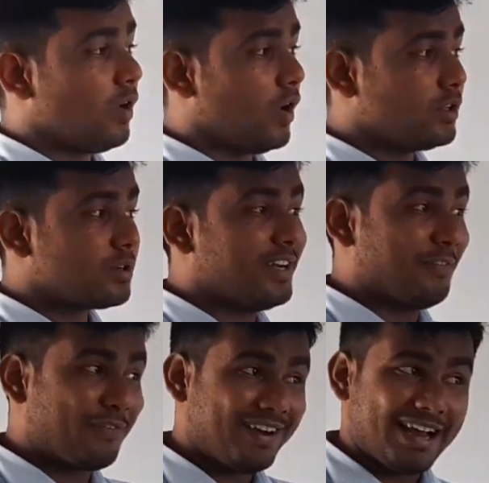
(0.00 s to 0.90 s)
Also
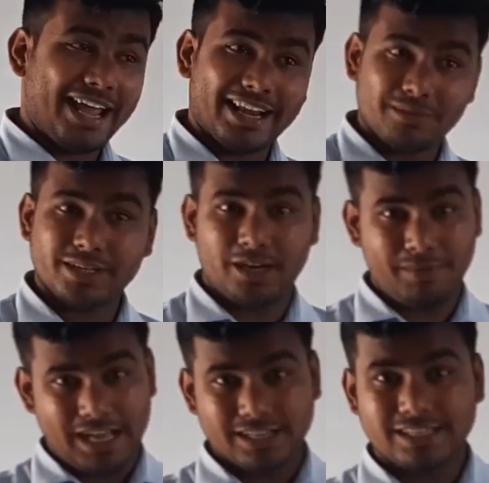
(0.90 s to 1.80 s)
different diagrams can
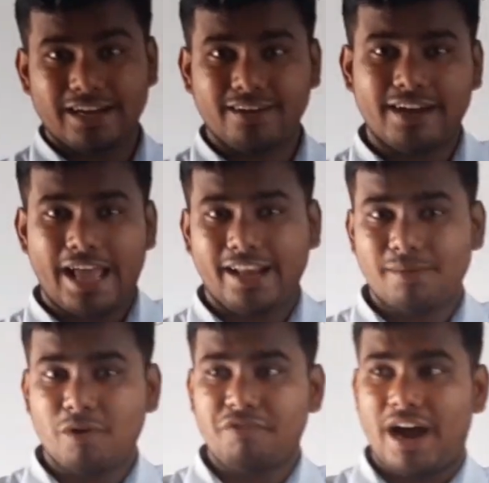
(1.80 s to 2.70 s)
be asked, that the
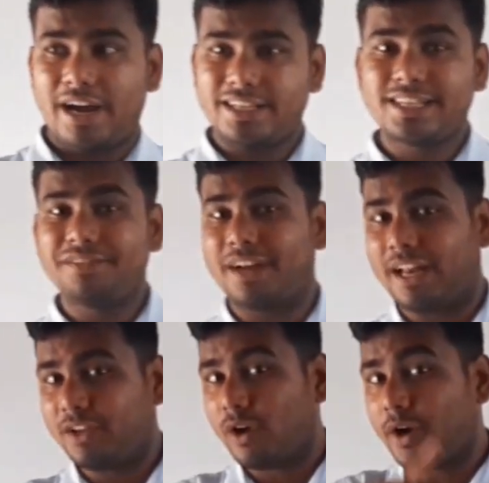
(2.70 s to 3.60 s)
diagram of heart is given
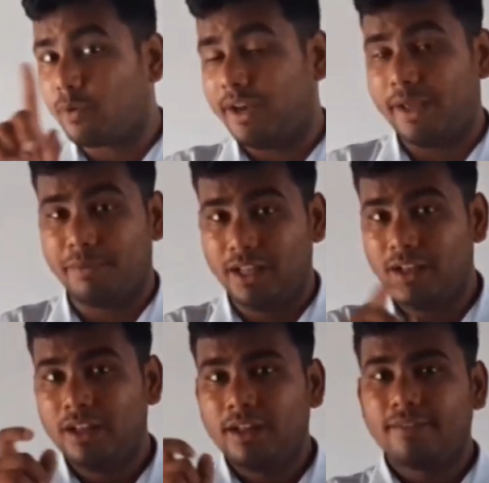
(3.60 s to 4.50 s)
and you have to
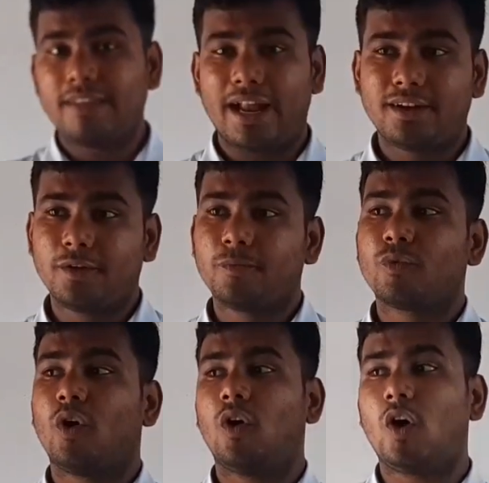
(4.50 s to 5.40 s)
label
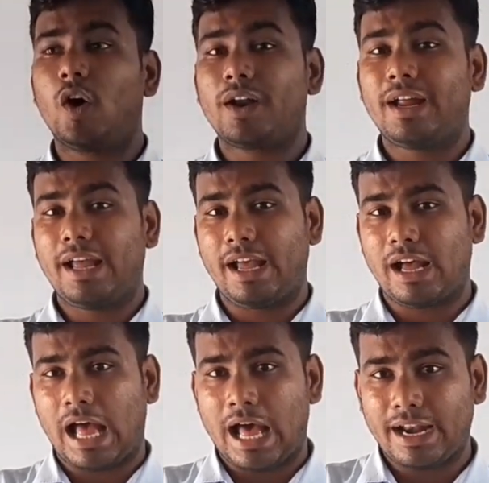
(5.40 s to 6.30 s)
that, or
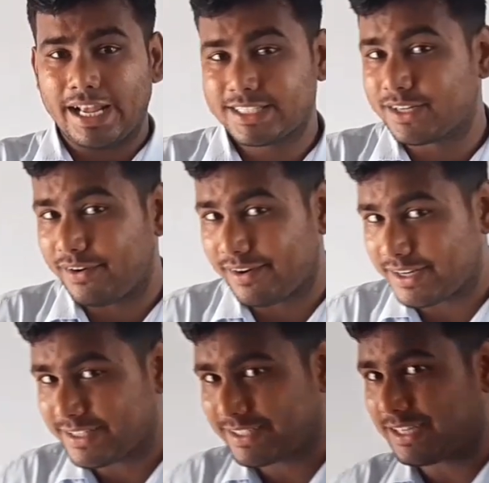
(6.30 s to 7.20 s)
our
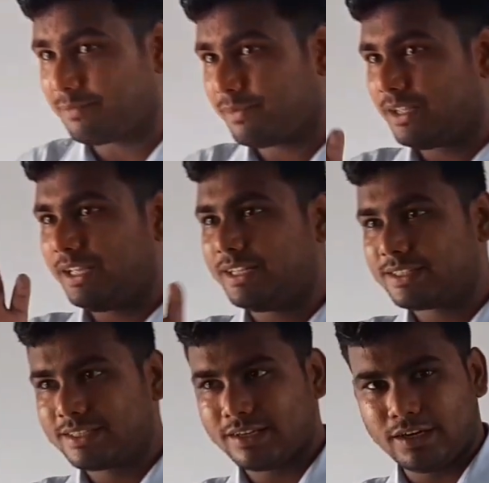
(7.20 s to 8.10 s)
excretory system
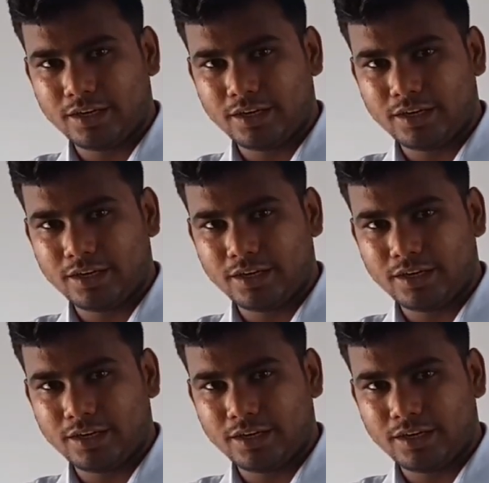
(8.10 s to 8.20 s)
is